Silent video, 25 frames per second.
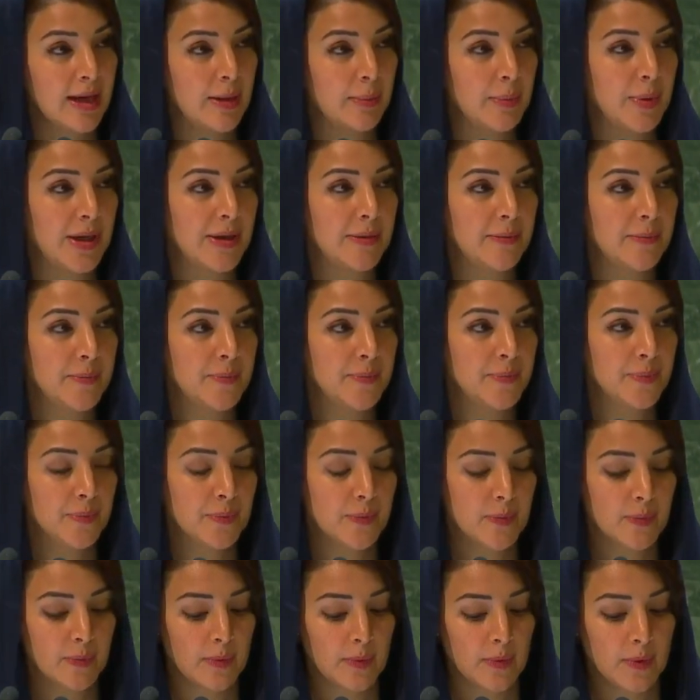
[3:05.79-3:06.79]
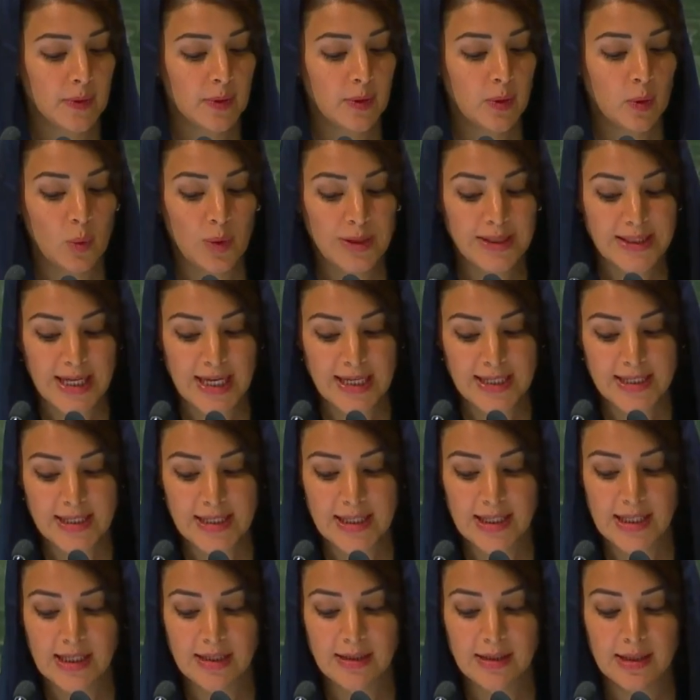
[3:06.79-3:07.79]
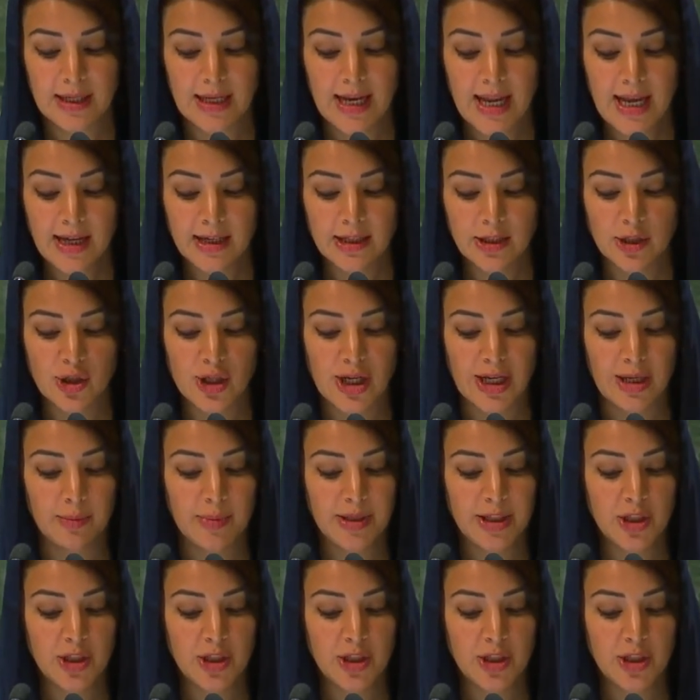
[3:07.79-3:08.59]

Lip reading: permanent and elected membership